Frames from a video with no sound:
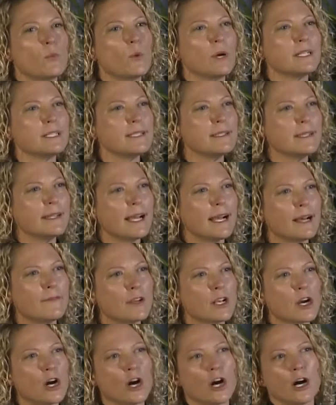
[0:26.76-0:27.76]
what does it have
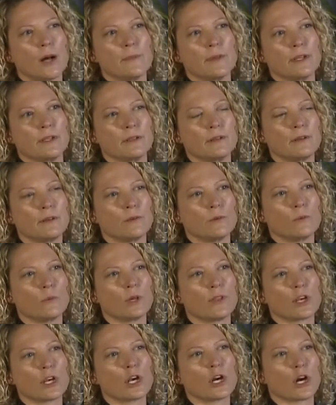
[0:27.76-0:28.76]
in common
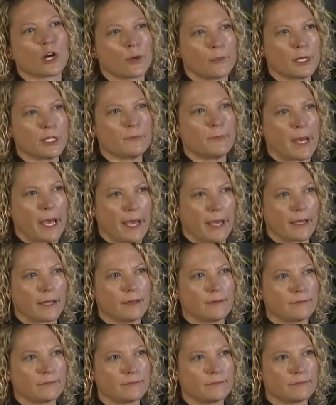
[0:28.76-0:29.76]
with a garbage bag?
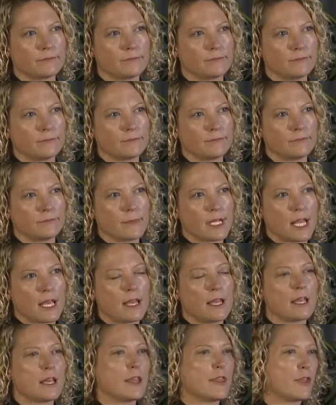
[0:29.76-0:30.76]

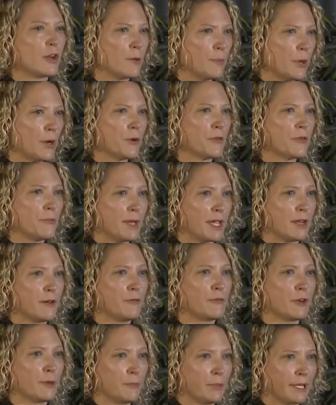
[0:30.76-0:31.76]
They're both made from